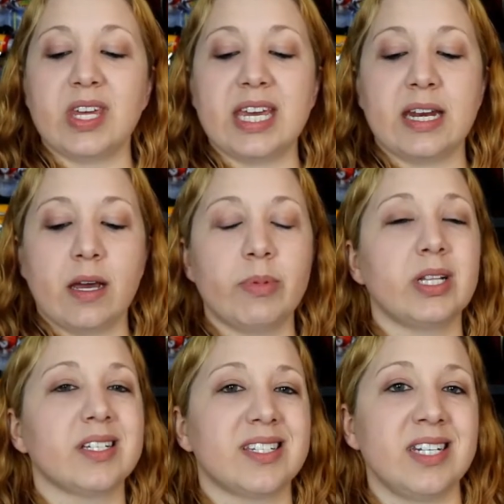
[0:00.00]
the
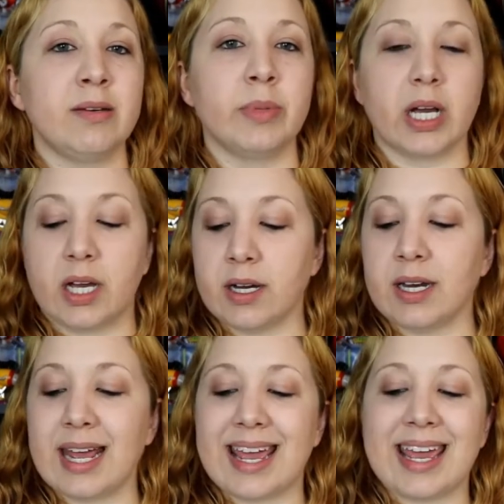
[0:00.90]
Nebula Steam
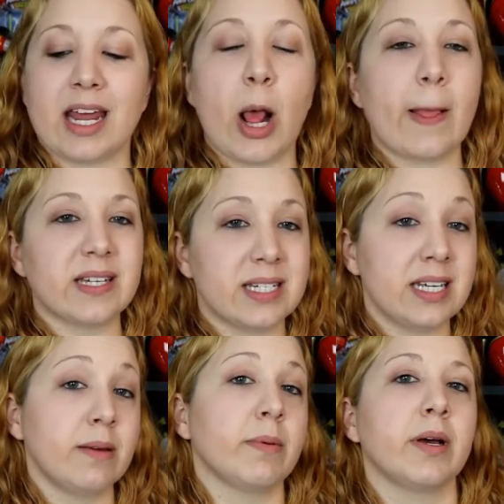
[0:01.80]
Gun and
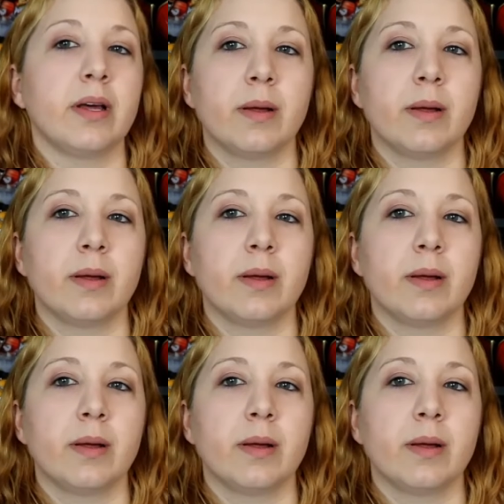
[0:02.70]
Steam